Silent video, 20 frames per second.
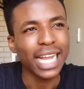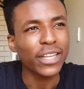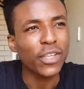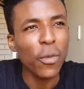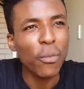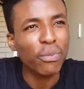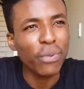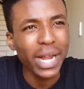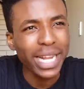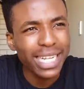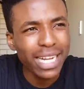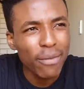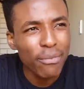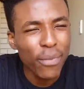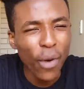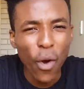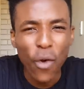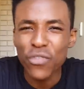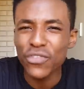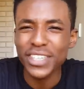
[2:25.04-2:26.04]
Like, you break
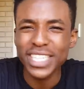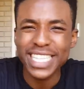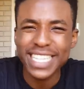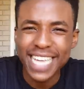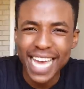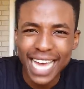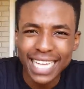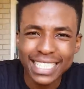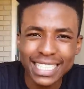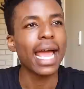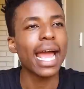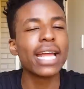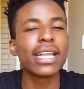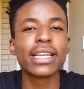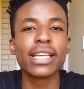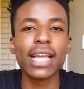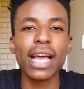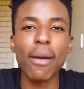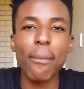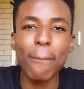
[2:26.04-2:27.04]
up over that?
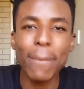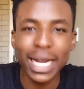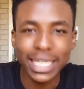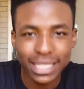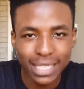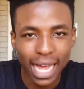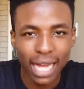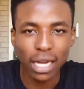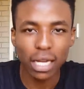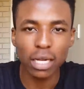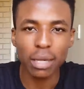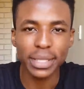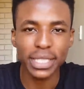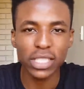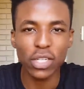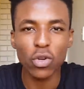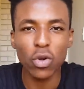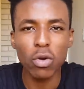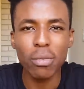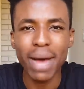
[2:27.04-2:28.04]
And badala
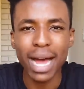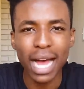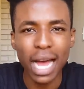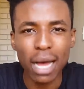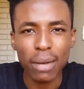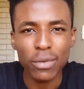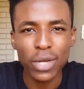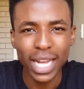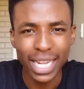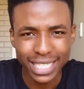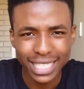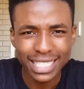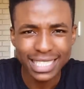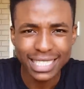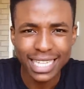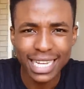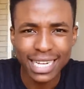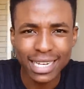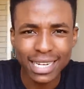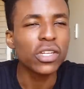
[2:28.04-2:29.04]
labantu ekhuluma ngabo, you
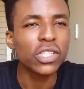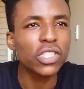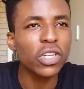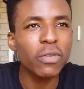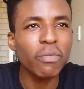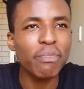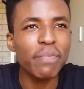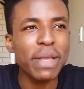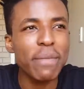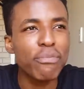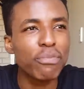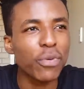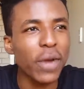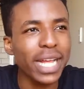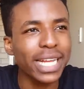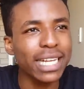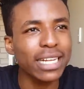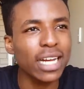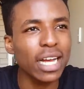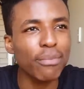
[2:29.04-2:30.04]
understand? You shouldn't be
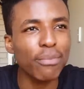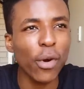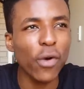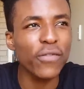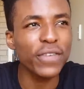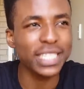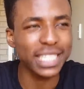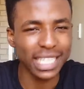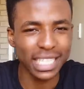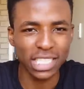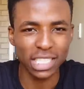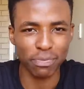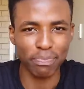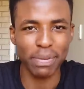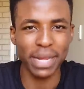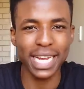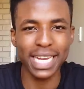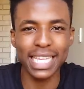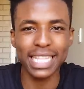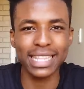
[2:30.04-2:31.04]
breaking up over such
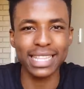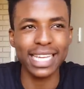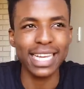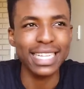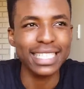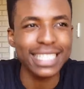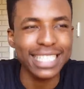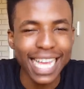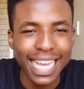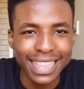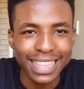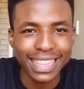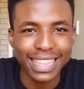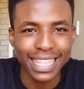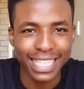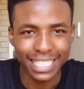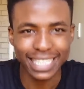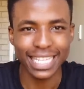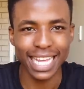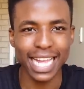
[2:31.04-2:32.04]
petty things at
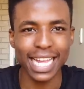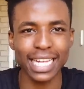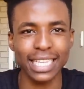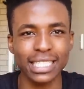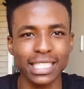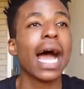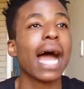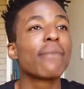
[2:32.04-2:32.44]
this age.